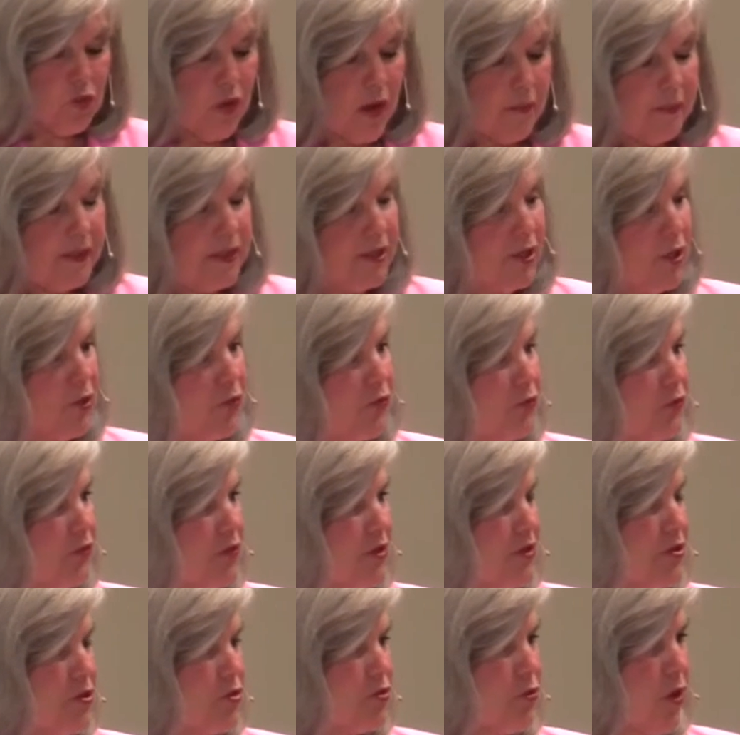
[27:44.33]
want me to go through
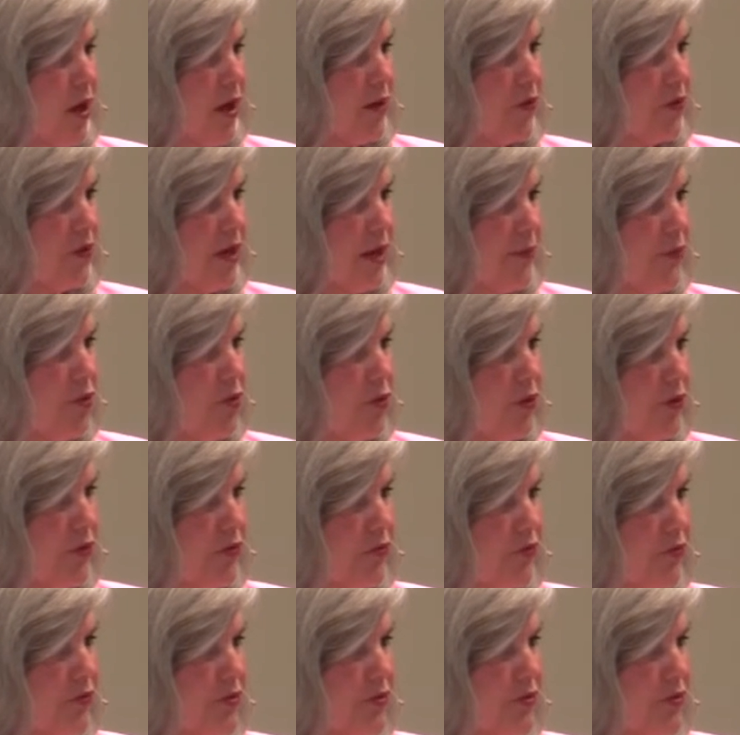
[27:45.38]
this trial that I'm going through